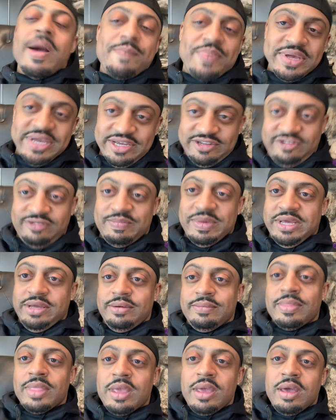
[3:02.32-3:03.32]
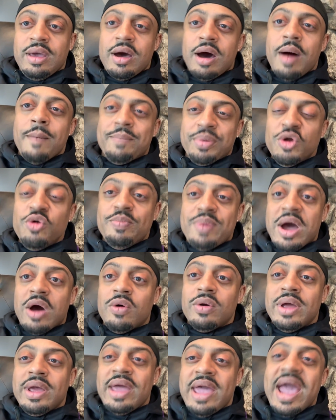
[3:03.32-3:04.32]
up against me, a blue
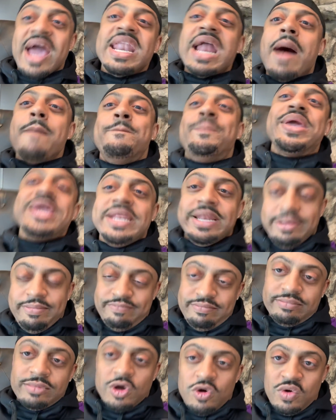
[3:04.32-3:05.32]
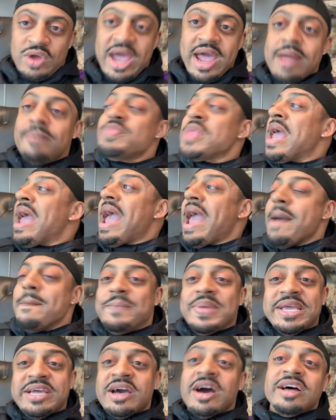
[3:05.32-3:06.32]
belt, and I beat him, okay? And
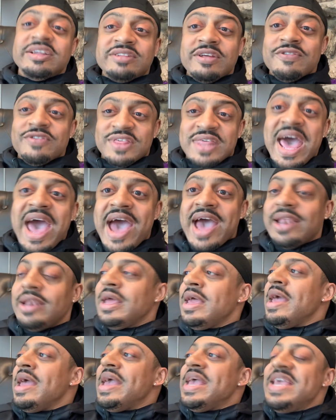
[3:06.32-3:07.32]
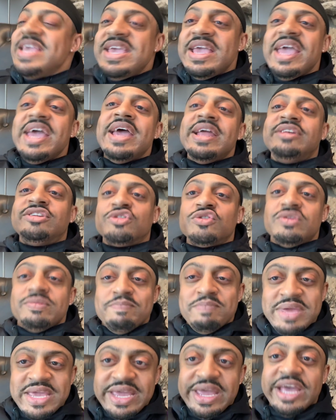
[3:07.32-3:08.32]
because of that, he entered
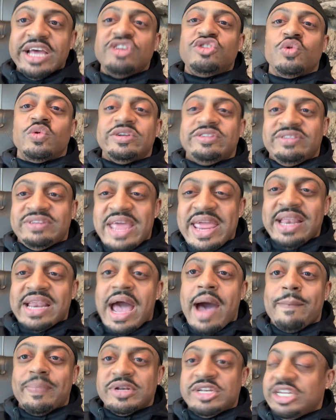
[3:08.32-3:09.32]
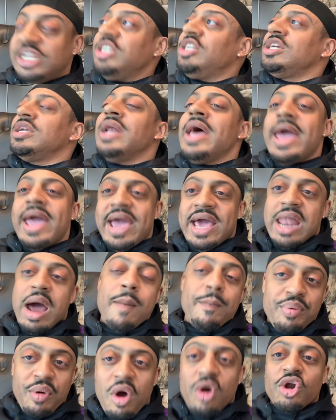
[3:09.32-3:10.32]
me into a state competition and I
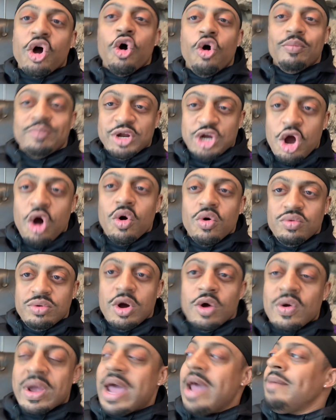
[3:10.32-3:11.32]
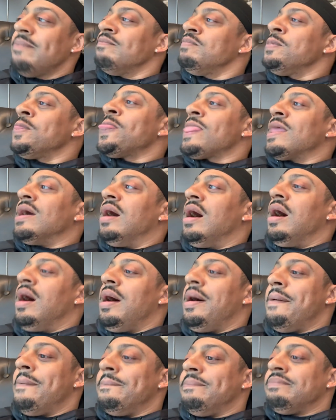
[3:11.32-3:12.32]
brought home the gold, okay?
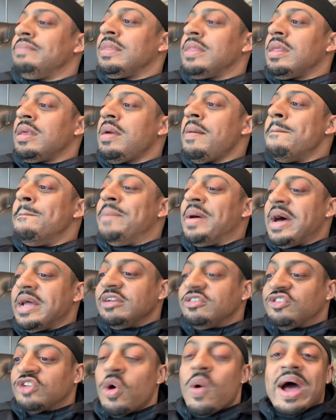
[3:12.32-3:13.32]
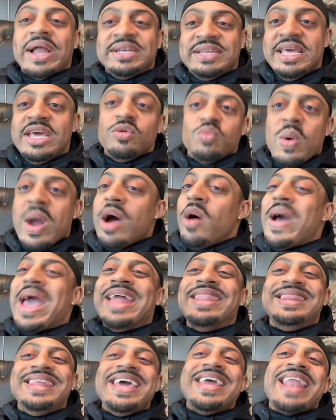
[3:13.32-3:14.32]
But so I did well,
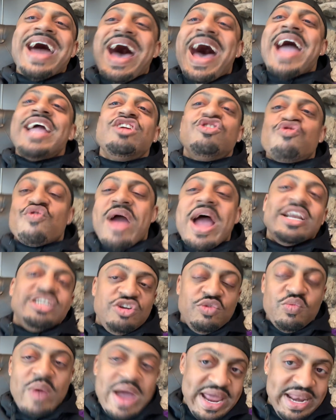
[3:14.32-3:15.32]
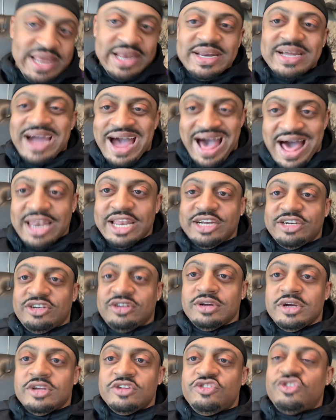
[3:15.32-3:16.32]
and then I graduated
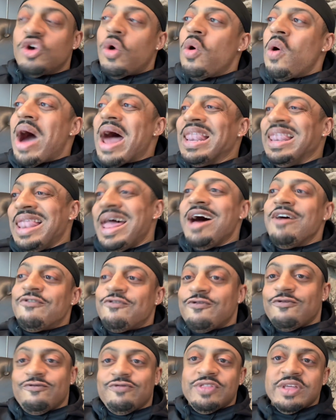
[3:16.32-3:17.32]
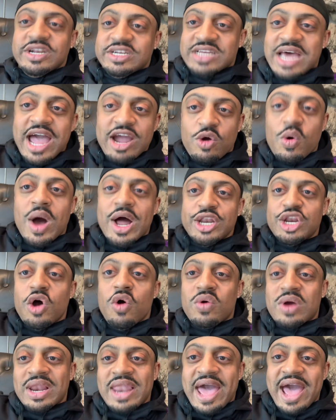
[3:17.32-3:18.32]
college. So I left the
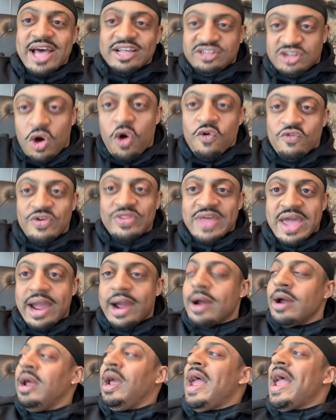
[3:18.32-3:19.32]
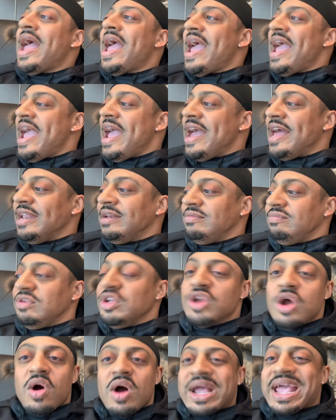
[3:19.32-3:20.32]
Taekwondo class over there. And,
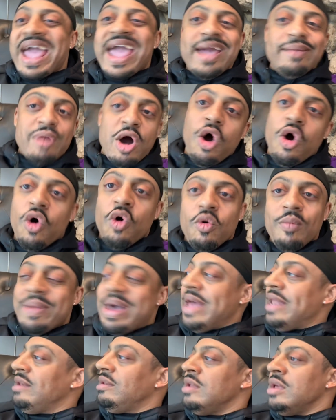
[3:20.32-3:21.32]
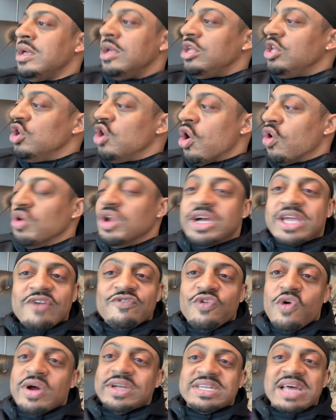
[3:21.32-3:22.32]
you know, I came home and, you know, looking
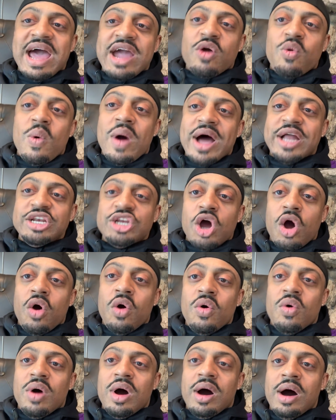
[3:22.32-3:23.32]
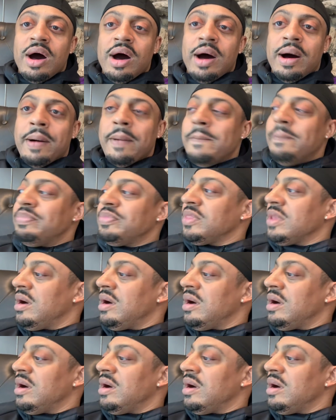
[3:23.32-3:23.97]
for a Taekwondo